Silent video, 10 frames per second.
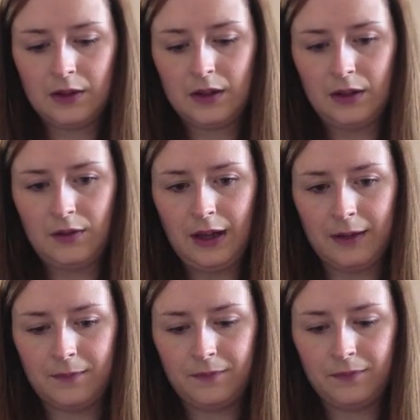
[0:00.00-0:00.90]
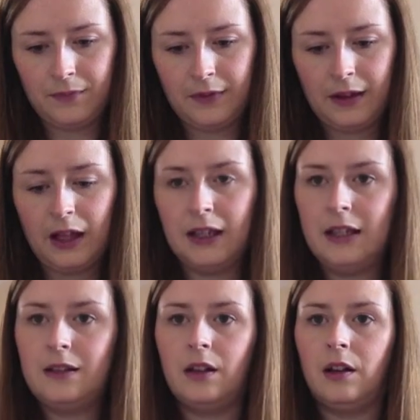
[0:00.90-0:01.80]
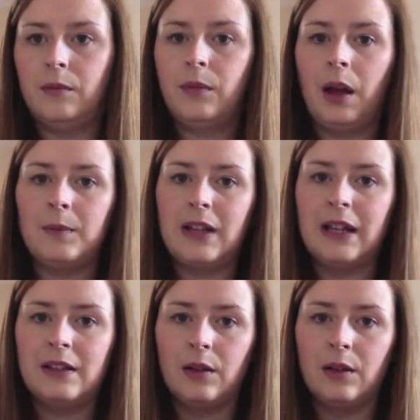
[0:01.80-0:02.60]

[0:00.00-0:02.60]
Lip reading: So yeah, I need to update